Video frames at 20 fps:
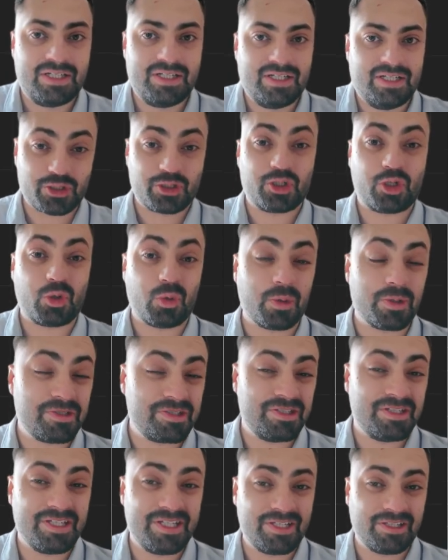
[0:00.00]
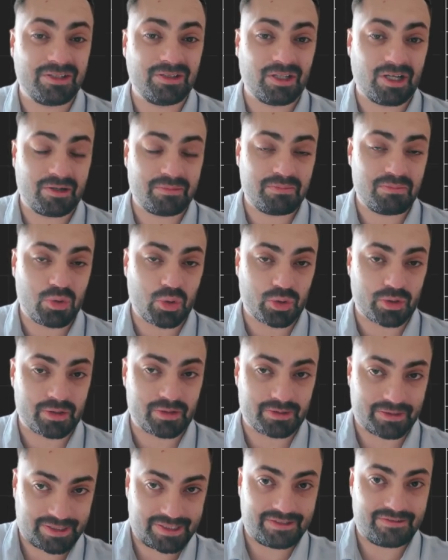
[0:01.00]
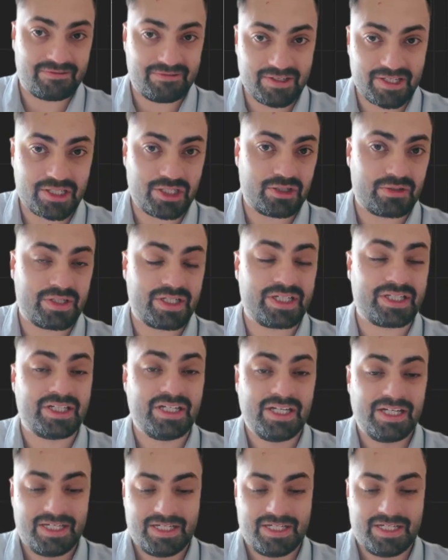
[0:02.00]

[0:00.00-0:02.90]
You're going to need a lot more configuring.